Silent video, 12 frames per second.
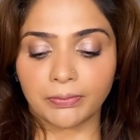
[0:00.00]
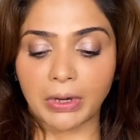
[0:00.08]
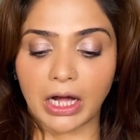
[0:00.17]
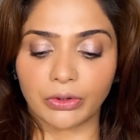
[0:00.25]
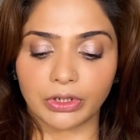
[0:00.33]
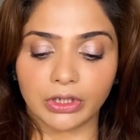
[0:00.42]

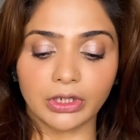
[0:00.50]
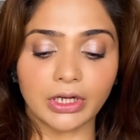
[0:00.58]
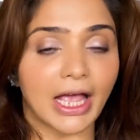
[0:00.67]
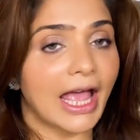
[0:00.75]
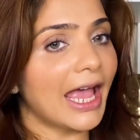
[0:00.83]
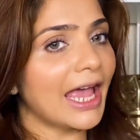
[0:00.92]

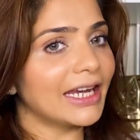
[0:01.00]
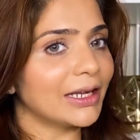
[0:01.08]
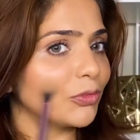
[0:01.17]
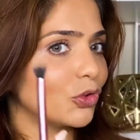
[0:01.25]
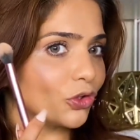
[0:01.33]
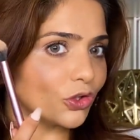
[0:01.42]
powder, and
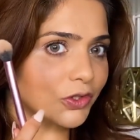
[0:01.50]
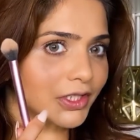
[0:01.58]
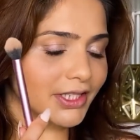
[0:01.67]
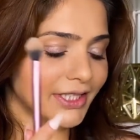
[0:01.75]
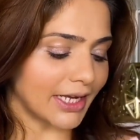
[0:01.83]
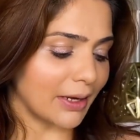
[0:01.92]
I'm going to use
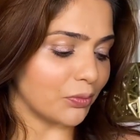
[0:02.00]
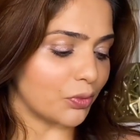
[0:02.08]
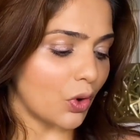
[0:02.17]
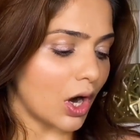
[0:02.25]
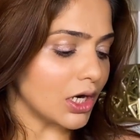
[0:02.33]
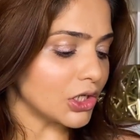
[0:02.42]
the same
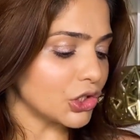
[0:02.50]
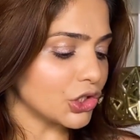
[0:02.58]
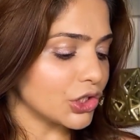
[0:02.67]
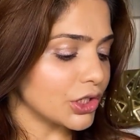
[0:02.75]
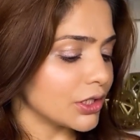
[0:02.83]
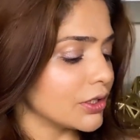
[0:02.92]

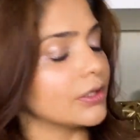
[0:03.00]
brush.